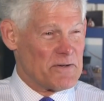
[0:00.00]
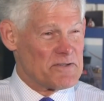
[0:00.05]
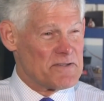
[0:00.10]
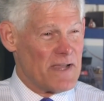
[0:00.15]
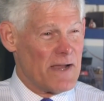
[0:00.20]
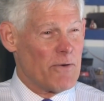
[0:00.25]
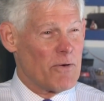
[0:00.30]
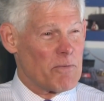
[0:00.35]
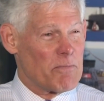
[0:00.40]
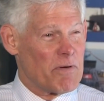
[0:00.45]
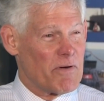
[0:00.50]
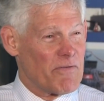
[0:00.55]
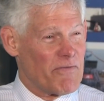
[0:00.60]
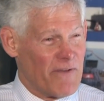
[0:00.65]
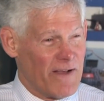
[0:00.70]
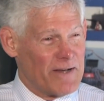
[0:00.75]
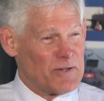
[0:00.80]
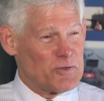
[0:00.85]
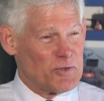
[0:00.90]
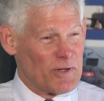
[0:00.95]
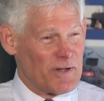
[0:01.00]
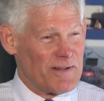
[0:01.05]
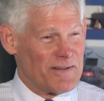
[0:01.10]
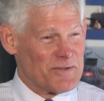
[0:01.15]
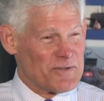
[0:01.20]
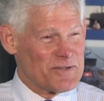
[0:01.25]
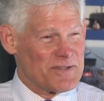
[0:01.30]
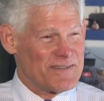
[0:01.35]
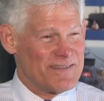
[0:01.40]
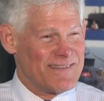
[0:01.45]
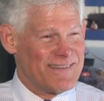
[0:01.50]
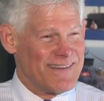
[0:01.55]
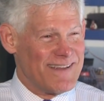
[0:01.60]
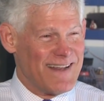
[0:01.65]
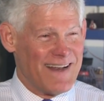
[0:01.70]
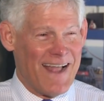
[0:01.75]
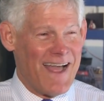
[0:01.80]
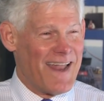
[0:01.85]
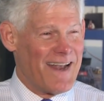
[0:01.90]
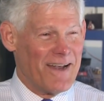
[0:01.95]
Of course, they were professionals,
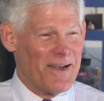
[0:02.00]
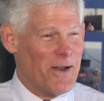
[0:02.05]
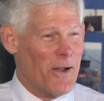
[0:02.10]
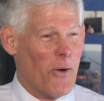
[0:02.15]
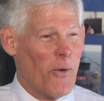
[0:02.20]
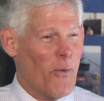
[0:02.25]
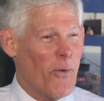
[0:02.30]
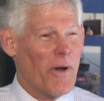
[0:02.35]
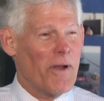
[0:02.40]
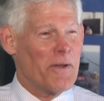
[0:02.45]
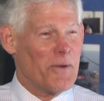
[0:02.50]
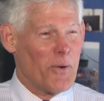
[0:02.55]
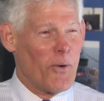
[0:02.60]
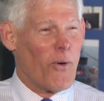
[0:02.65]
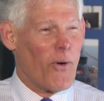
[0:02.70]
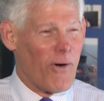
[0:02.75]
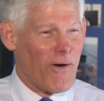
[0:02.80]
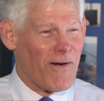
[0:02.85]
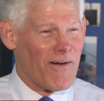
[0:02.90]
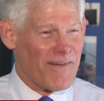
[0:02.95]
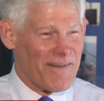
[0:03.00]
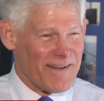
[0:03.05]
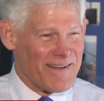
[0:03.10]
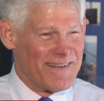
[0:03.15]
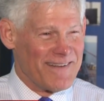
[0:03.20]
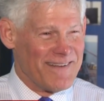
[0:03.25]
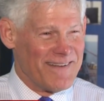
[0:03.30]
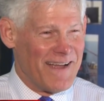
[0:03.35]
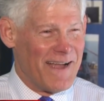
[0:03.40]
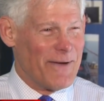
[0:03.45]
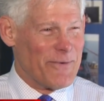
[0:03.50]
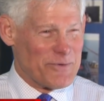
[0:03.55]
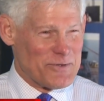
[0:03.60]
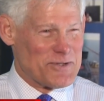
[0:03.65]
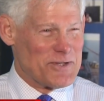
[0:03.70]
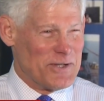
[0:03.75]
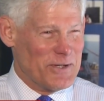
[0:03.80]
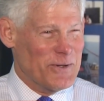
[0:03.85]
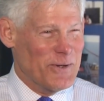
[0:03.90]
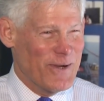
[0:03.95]
and I didn't know what in the world I
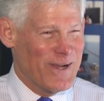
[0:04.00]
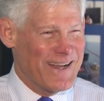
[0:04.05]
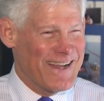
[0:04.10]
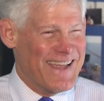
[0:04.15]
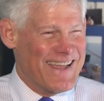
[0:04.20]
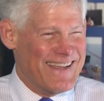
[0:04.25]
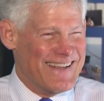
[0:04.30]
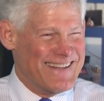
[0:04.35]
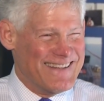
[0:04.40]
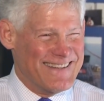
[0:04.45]
was doing.